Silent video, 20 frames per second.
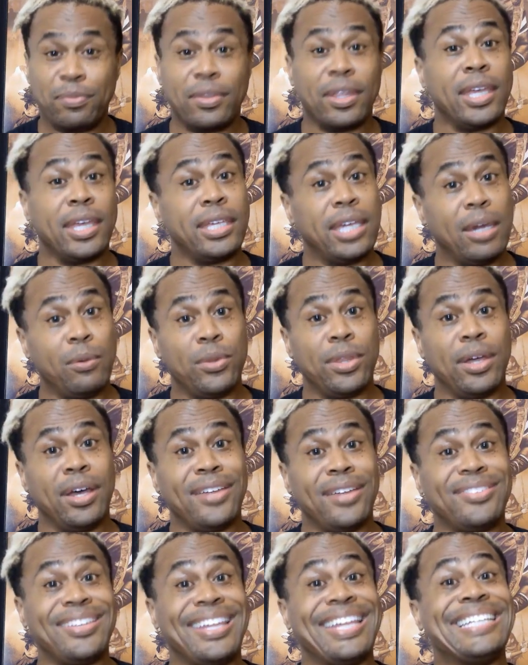Yet with
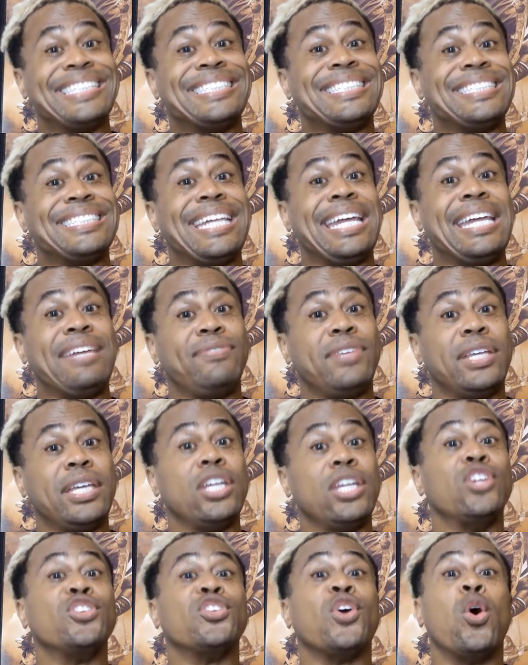us, safety
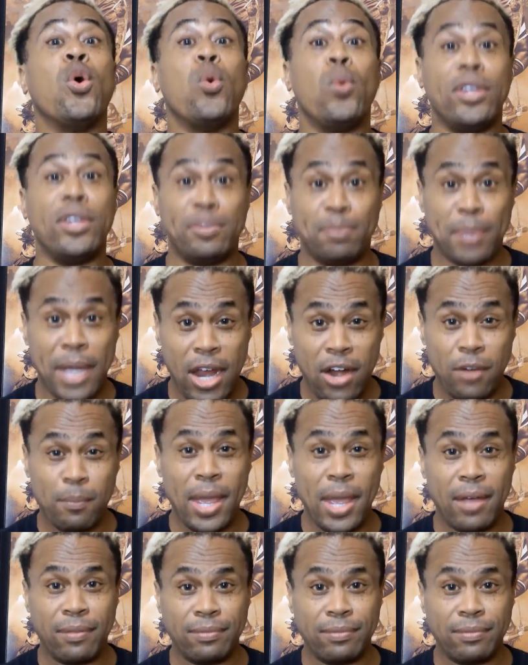is always paramount.